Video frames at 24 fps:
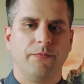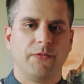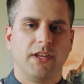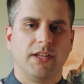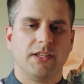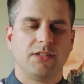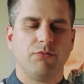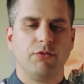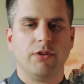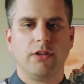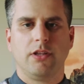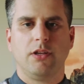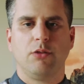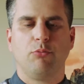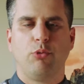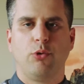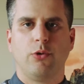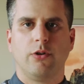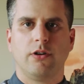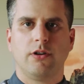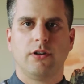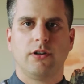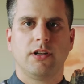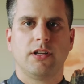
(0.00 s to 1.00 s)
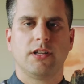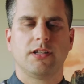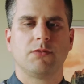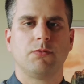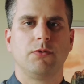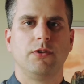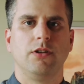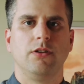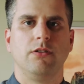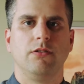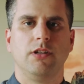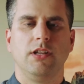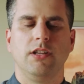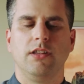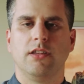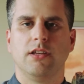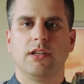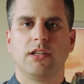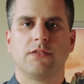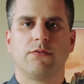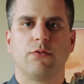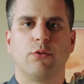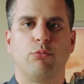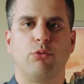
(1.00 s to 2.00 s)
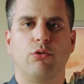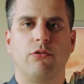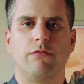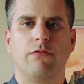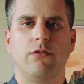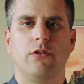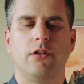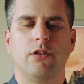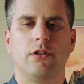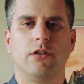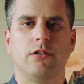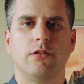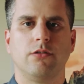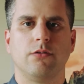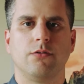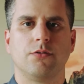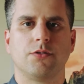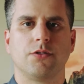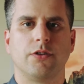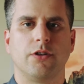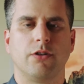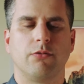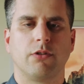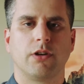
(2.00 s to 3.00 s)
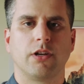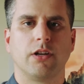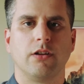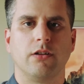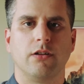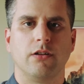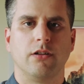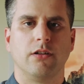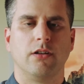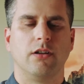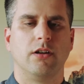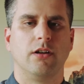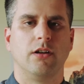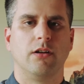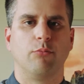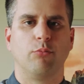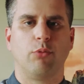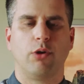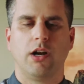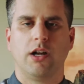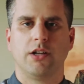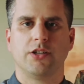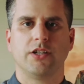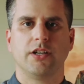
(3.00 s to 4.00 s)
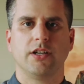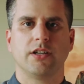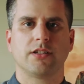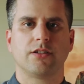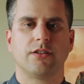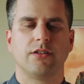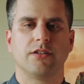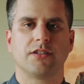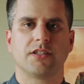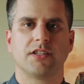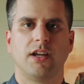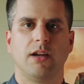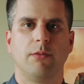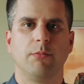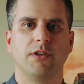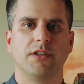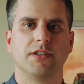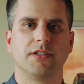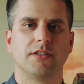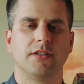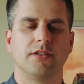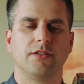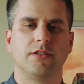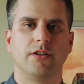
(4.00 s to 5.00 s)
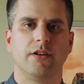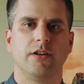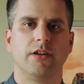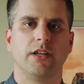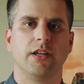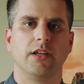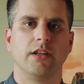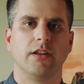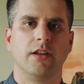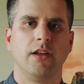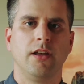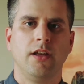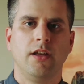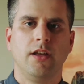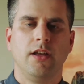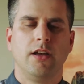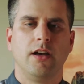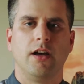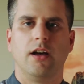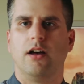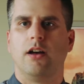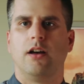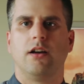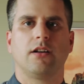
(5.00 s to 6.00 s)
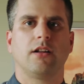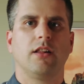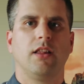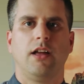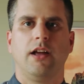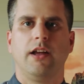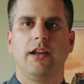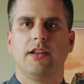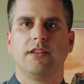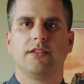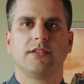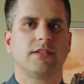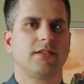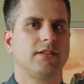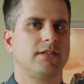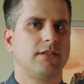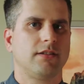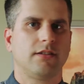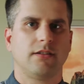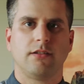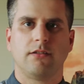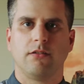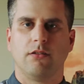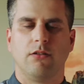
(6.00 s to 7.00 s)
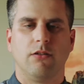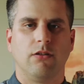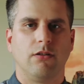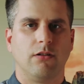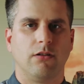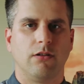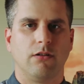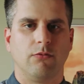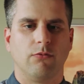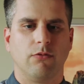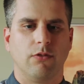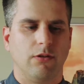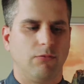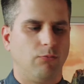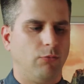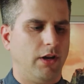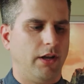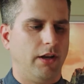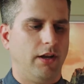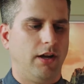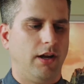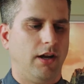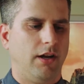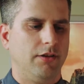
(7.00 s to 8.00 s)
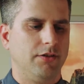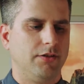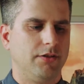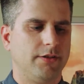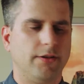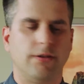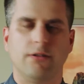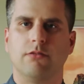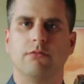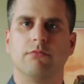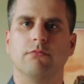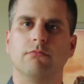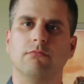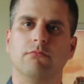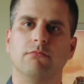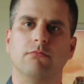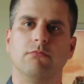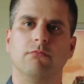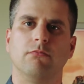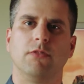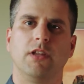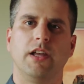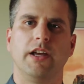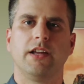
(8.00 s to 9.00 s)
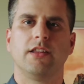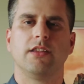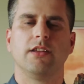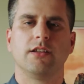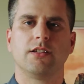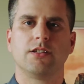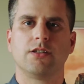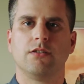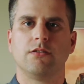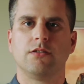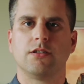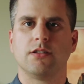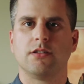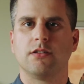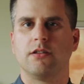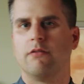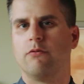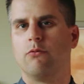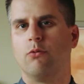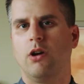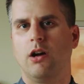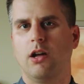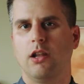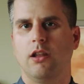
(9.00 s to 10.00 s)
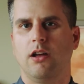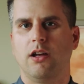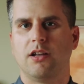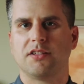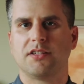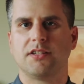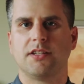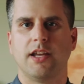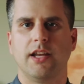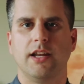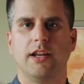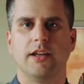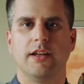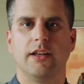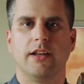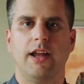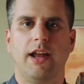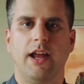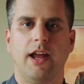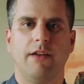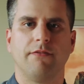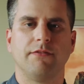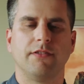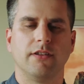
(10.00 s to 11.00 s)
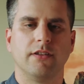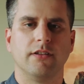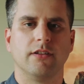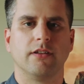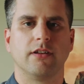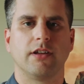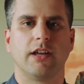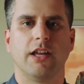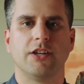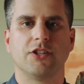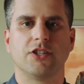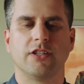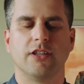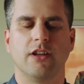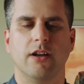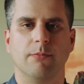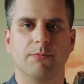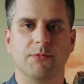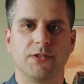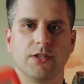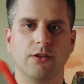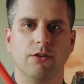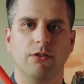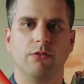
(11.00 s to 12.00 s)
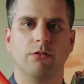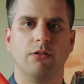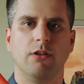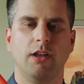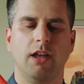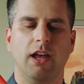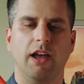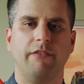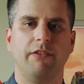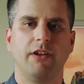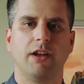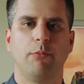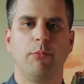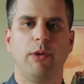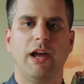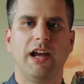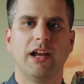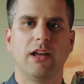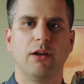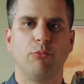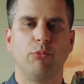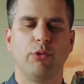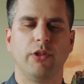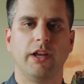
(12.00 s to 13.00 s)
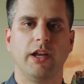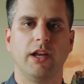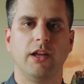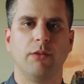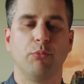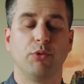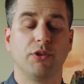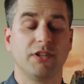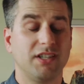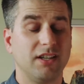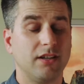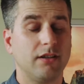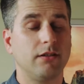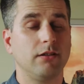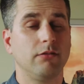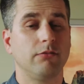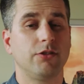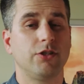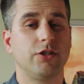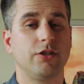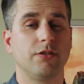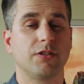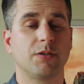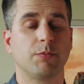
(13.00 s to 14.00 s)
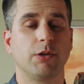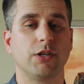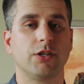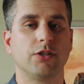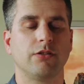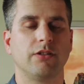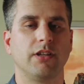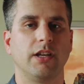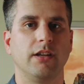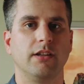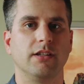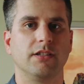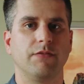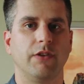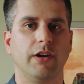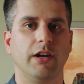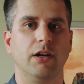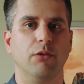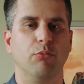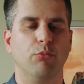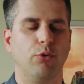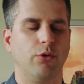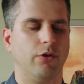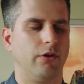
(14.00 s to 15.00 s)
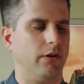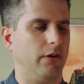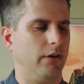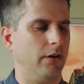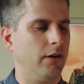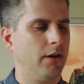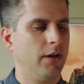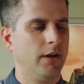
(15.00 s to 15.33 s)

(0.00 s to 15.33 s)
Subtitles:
It's really important because when you need things for portfolios or you're working on projects or assignments to turn in, clients or whatnot don't like the excuses of, well, I lost data and I have to catch up. So having a backup plan, particularly with geospatial data, is very important.